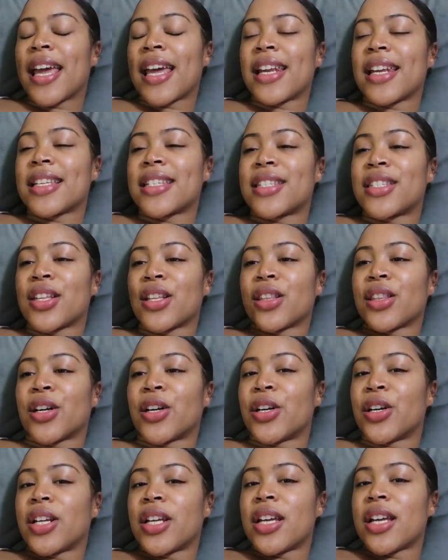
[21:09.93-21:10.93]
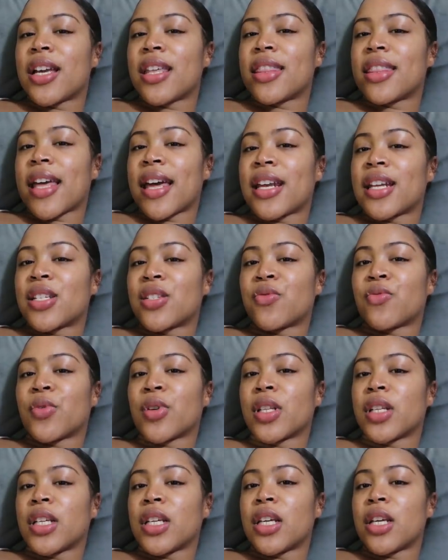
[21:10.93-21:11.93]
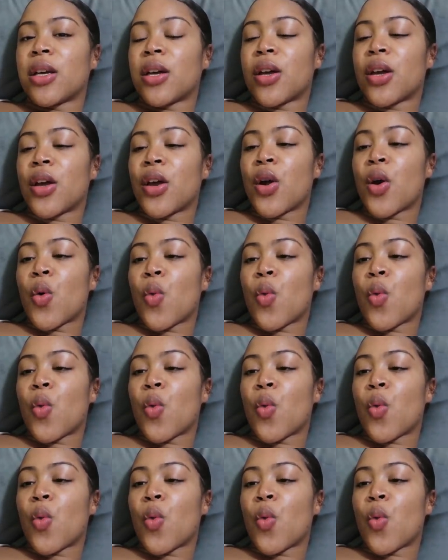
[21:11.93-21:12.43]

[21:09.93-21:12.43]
and it's the learning that is really